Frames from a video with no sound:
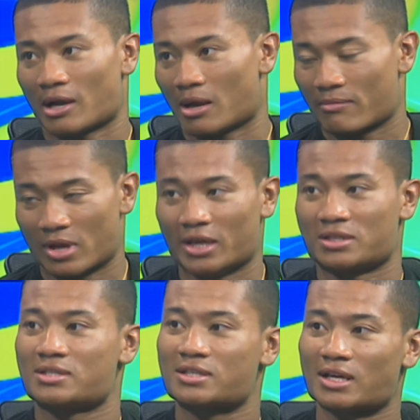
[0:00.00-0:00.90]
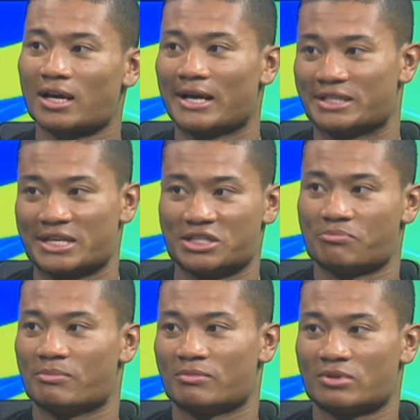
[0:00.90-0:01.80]
yes, I changed,
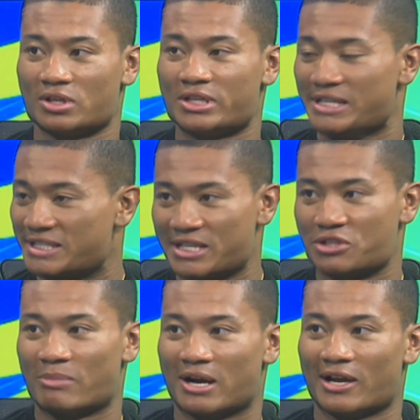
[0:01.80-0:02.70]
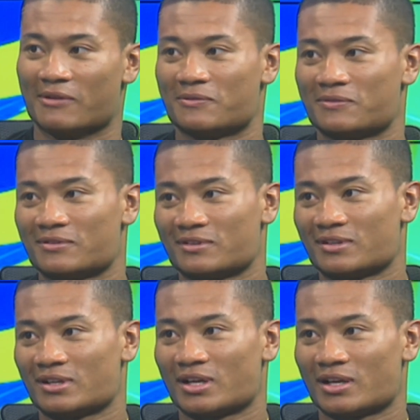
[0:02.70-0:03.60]
he changed my life.
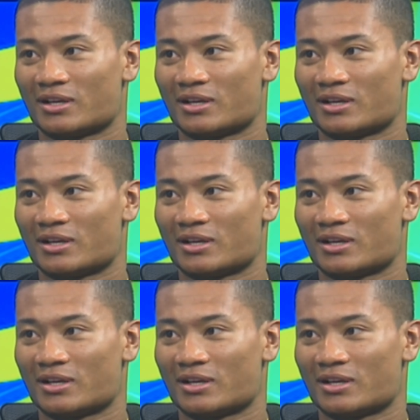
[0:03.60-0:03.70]
So it